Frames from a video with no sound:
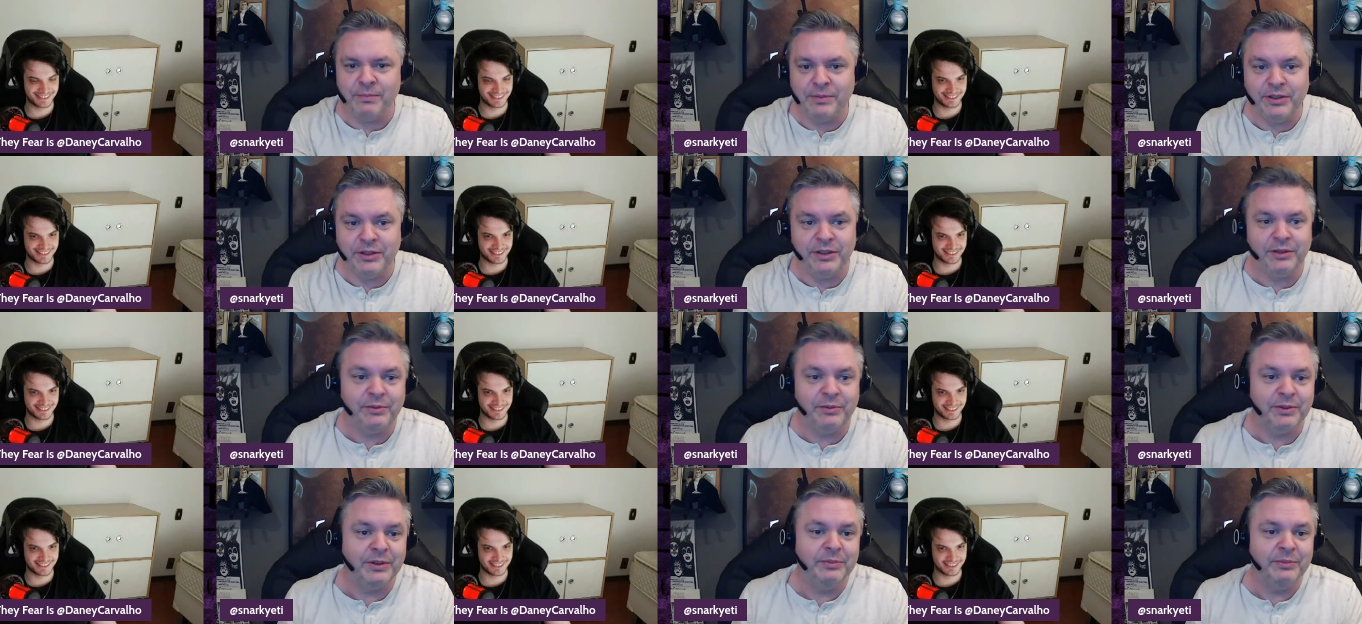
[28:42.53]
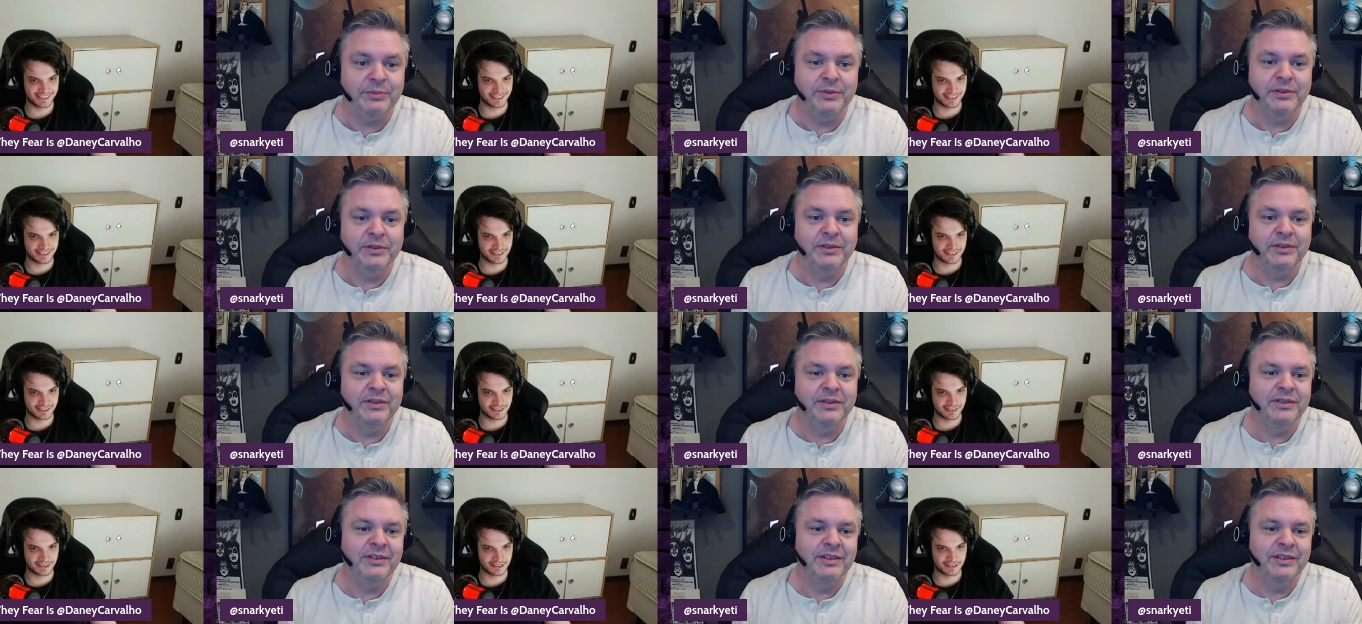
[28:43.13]
Speaker 1: up to your room.
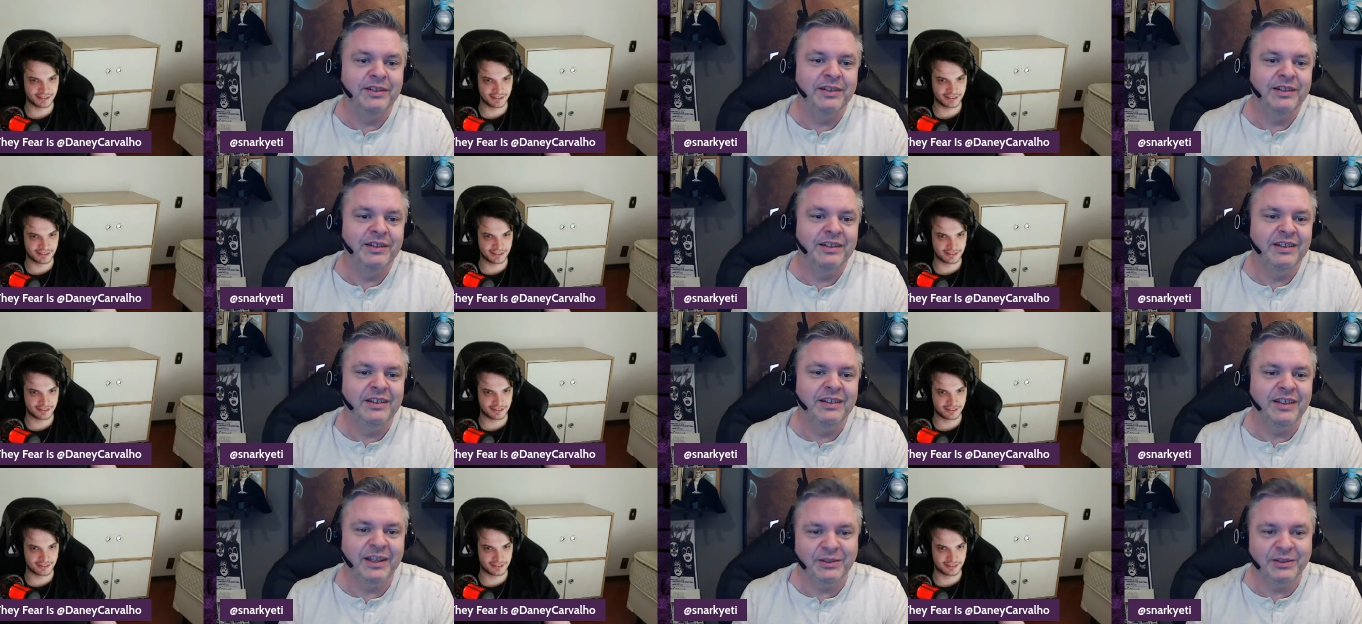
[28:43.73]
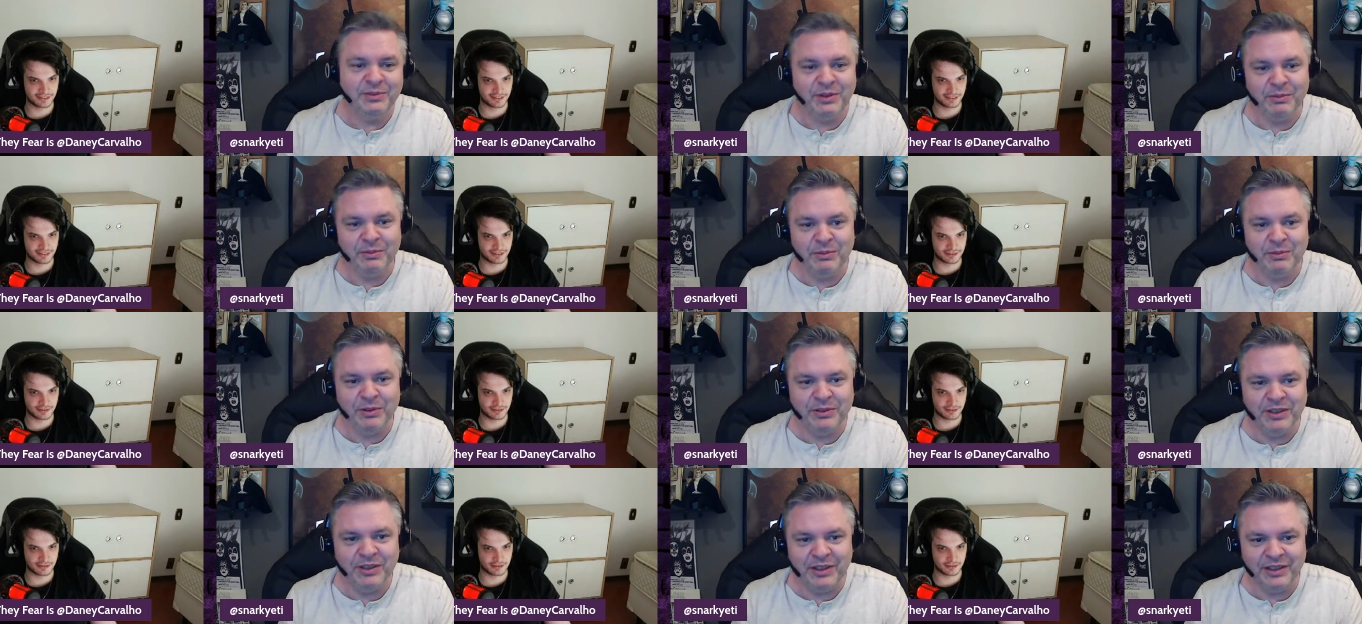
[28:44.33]
That's what a
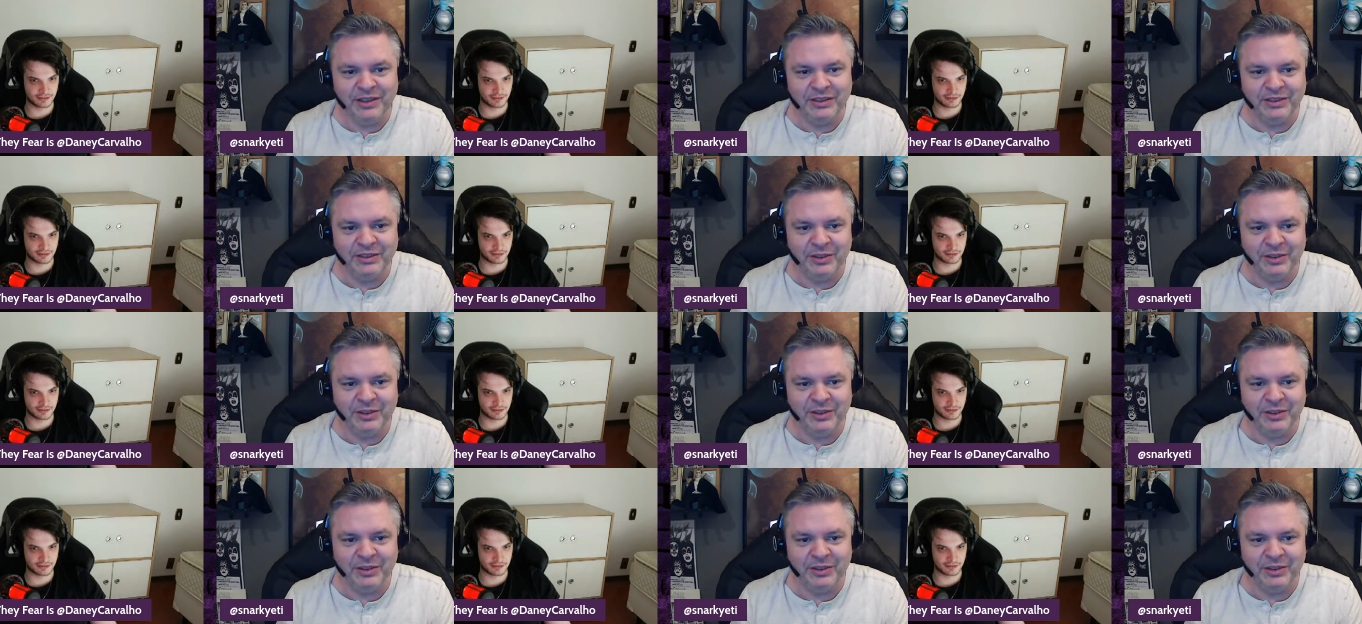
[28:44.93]
motel is.